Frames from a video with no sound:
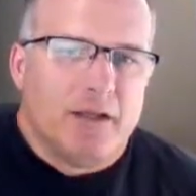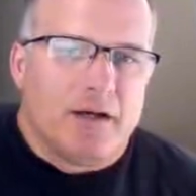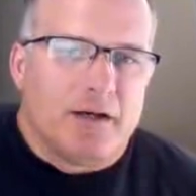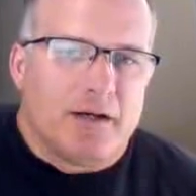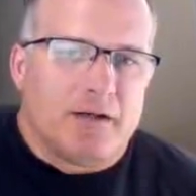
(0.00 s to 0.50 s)

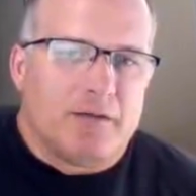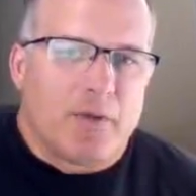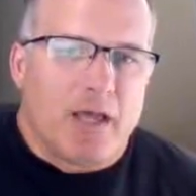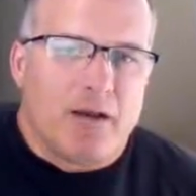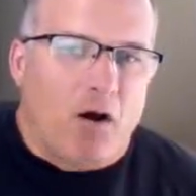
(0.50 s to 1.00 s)
Um,
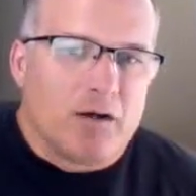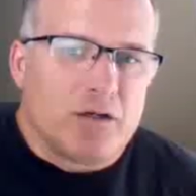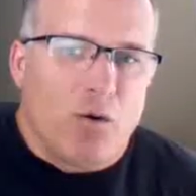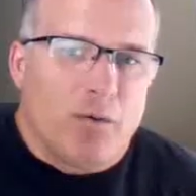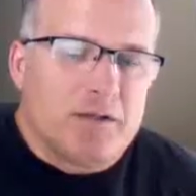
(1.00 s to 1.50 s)
and
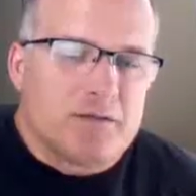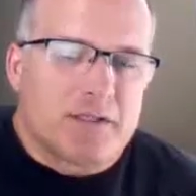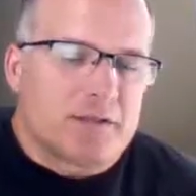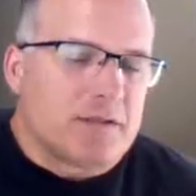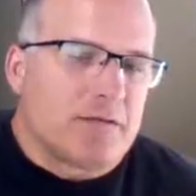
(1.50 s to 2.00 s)
ongoing
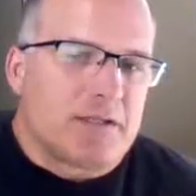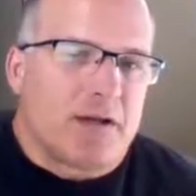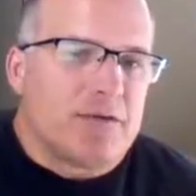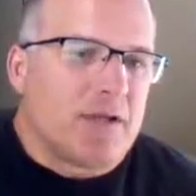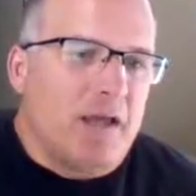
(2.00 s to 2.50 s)

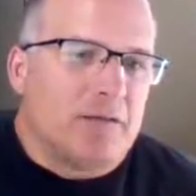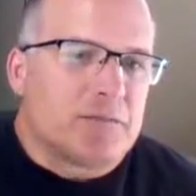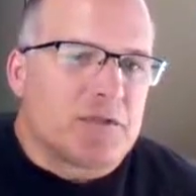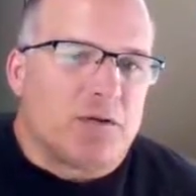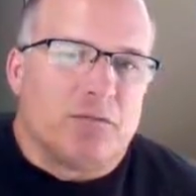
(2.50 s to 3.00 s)
678.
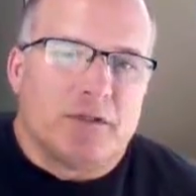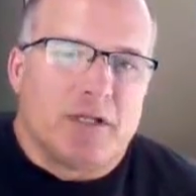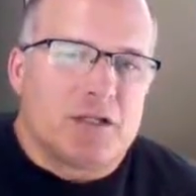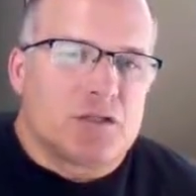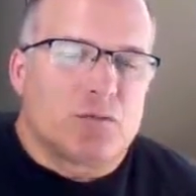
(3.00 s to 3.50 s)
So
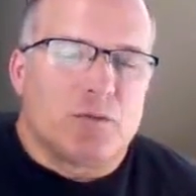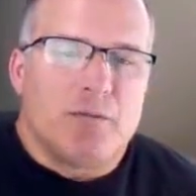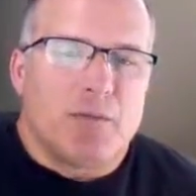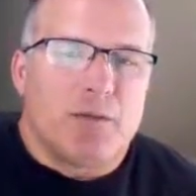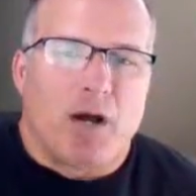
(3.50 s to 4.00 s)

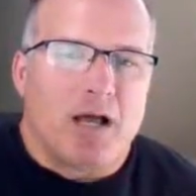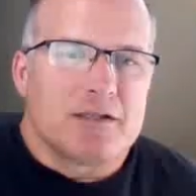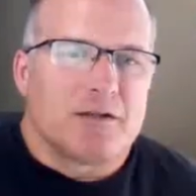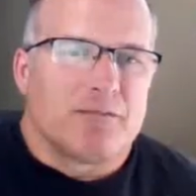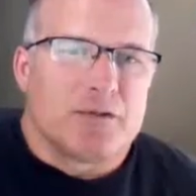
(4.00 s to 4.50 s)
extremely
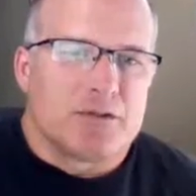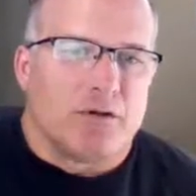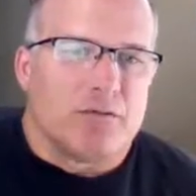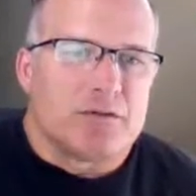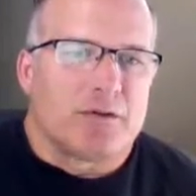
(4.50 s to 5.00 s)
positive
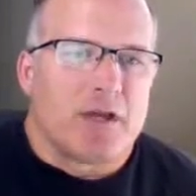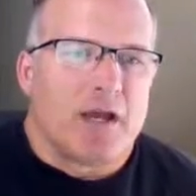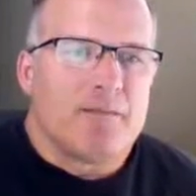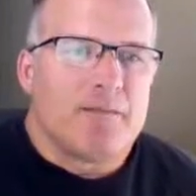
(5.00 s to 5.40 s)
results. Okay.